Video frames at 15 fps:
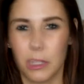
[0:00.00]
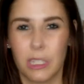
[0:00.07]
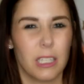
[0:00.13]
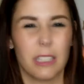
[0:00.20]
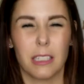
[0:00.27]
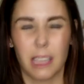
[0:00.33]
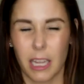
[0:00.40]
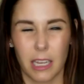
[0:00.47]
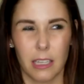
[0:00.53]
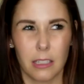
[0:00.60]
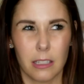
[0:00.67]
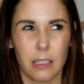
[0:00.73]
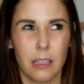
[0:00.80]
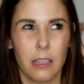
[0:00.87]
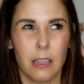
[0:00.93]
It doesn't
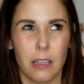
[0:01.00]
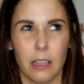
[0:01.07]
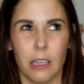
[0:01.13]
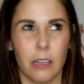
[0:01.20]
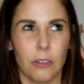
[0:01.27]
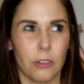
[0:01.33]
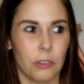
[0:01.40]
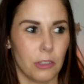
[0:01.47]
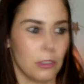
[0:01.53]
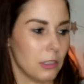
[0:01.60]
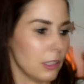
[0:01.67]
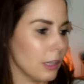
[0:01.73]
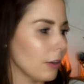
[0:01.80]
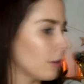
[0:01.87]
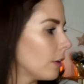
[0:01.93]
taste like
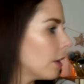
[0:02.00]
roses though.